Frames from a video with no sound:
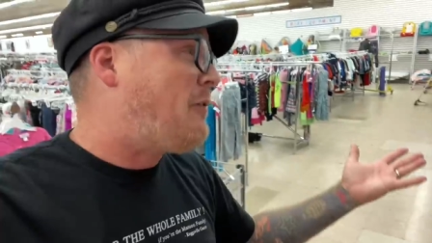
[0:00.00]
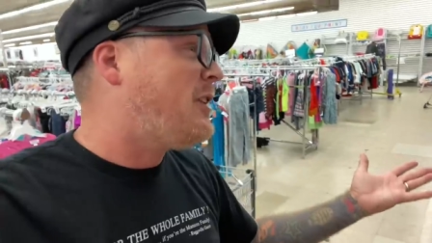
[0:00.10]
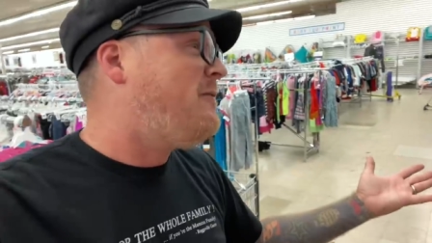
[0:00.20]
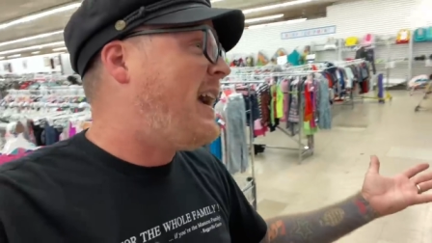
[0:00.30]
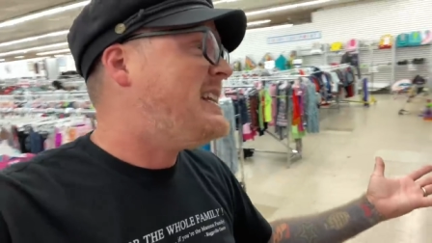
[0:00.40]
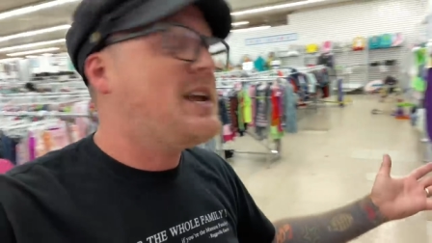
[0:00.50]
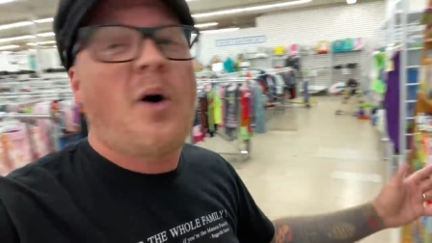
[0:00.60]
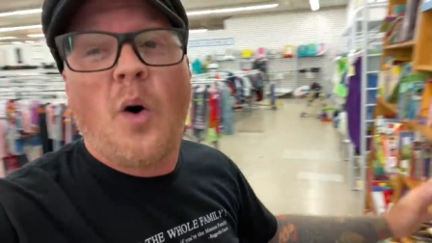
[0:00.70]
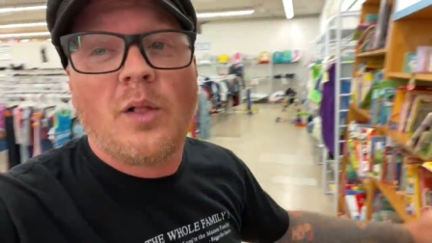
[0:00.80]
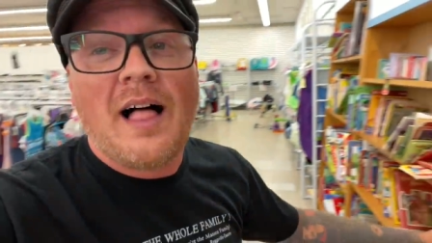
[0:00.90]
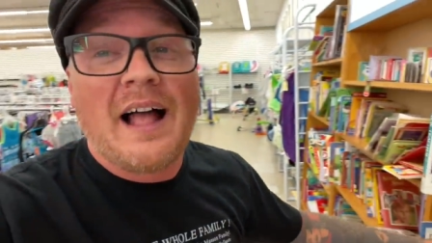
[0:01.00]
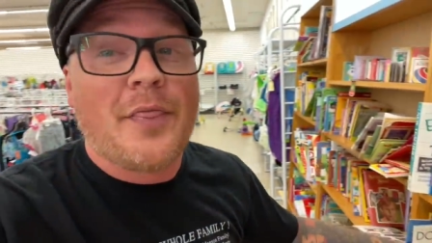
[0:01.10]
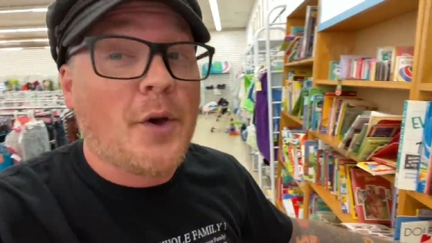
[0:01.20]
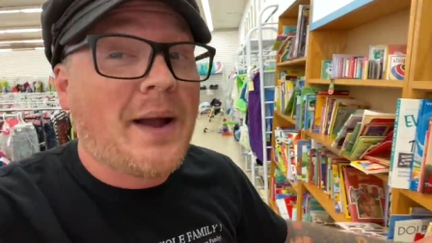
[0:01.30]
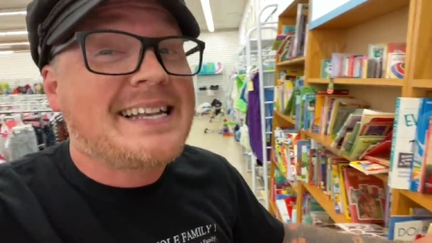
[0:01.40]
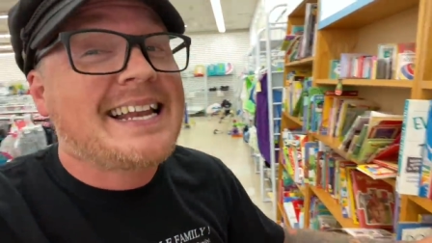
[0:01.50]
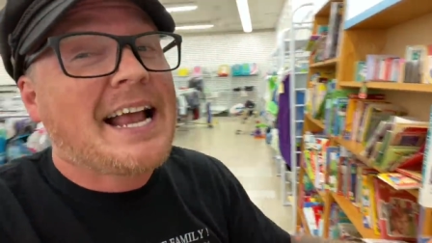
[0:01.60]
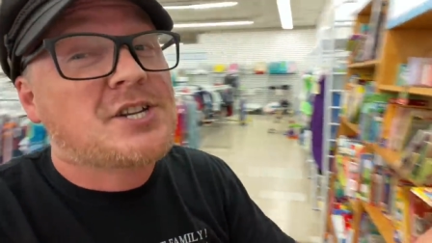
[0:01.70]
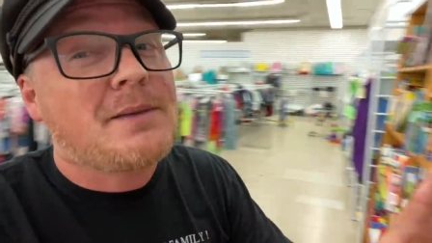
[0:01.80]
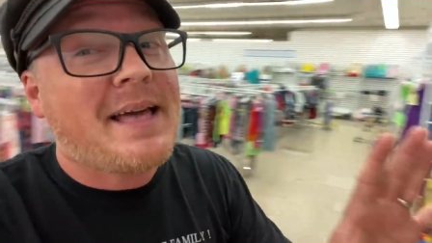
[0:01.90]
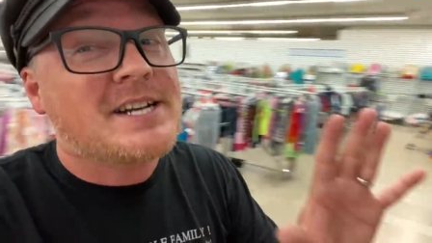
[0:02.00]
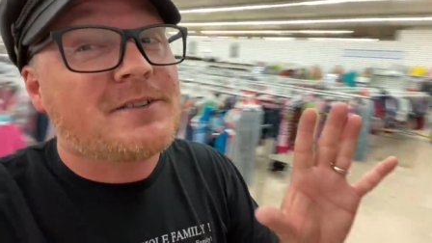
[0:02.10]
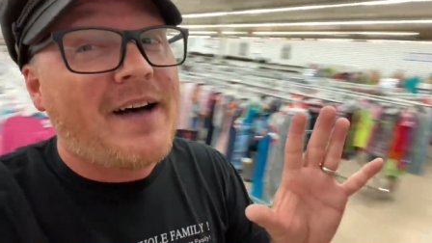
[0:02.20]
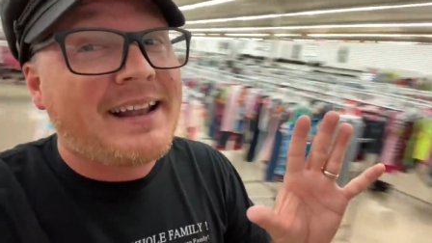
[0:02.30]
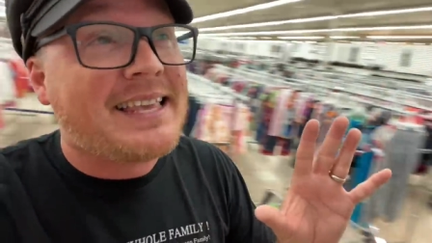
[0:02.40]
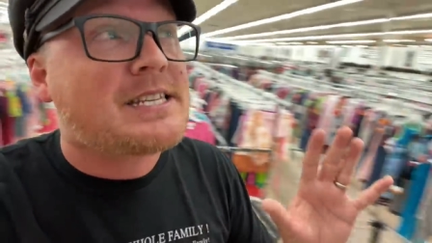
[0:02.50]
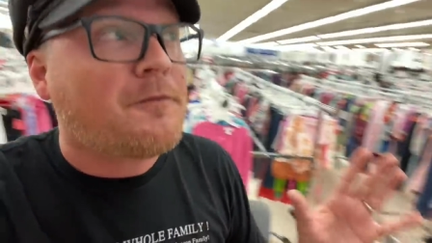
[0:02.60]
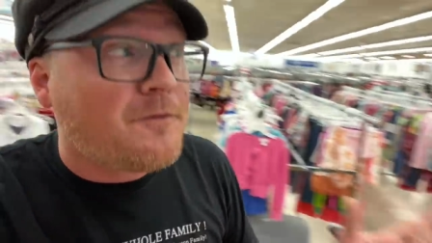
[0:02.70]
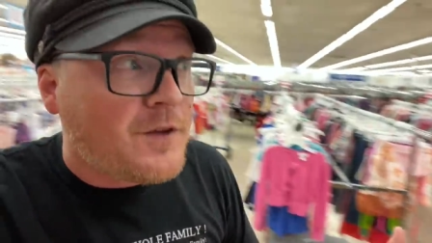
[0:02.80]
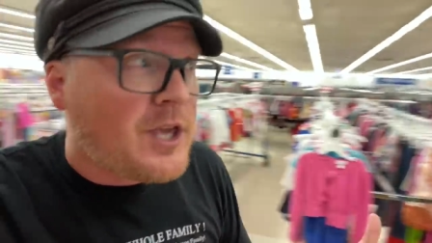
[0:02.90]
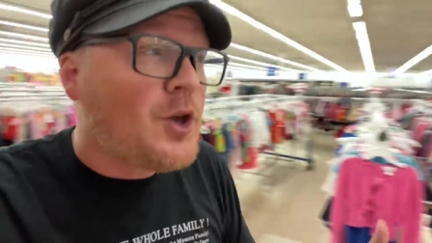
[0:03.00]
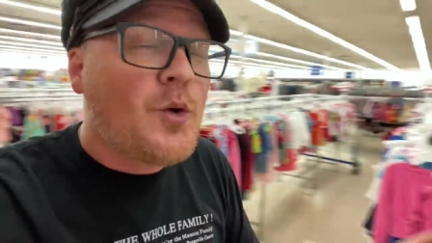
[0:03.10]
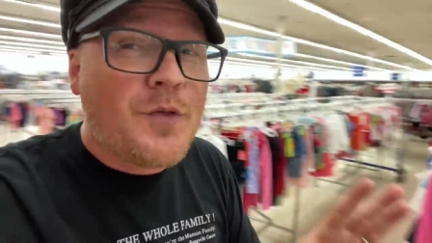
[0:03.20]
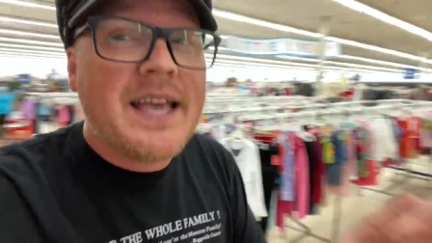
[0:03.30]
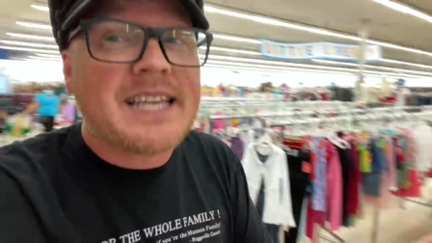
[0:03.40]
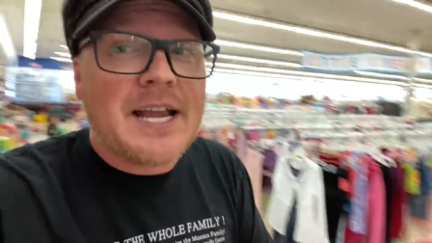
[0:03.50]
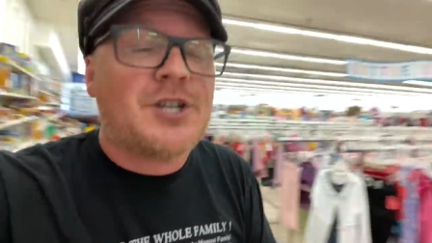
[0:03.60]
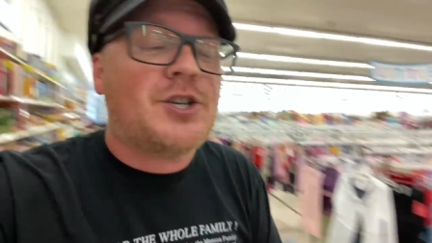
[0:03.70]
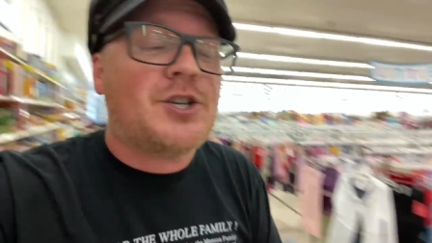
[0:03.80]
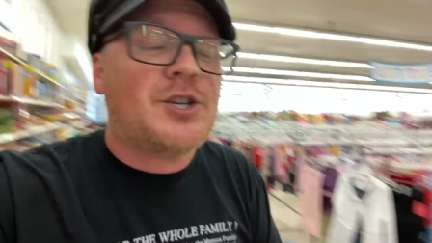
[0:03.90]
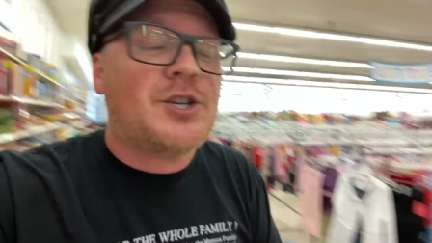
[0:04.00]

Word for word: not really finding a whole lot, though I did actually manage to find at least a few things I do want